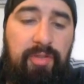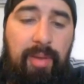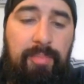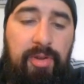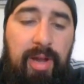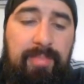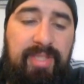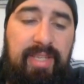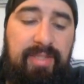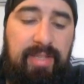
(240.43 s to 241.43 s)
from
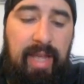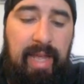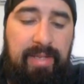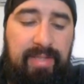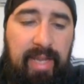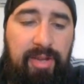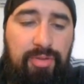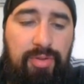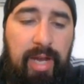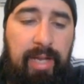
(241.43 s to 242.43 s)
Ramses and
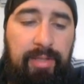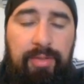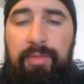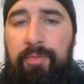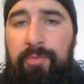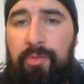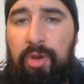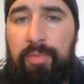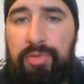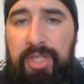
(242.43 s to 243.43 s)
Sakura
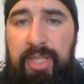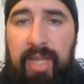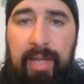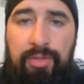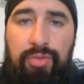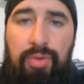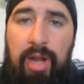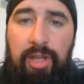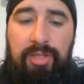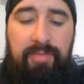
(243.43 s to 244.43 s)
for Boudica do
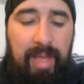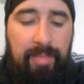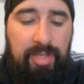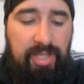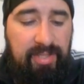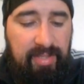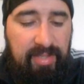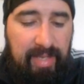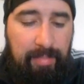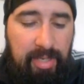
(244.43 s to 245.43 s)
a lot of damage. It's
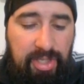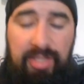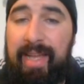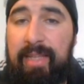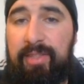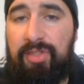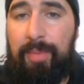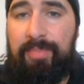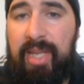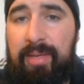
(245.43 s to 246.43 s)
the same legion that the
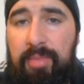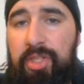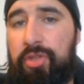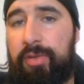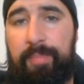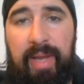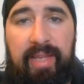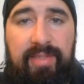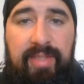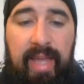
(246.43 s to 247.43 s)
top 10, but you
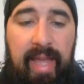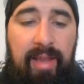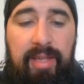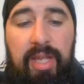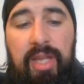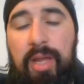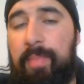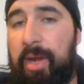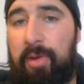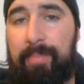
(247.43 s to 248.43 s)
replace the Hulk
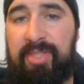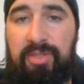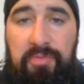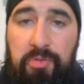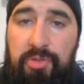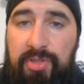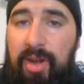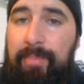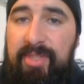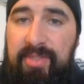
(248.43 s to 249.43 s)
by Ramses. Of course,
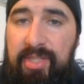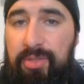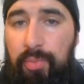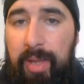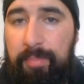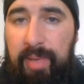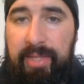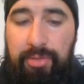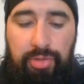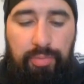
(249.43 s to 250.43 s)
Ramses is way
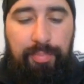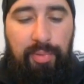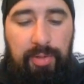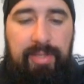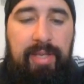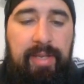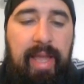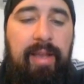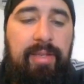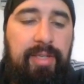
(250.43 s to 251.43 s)
better support than
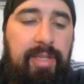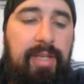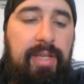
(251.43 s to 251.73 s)
Hulk.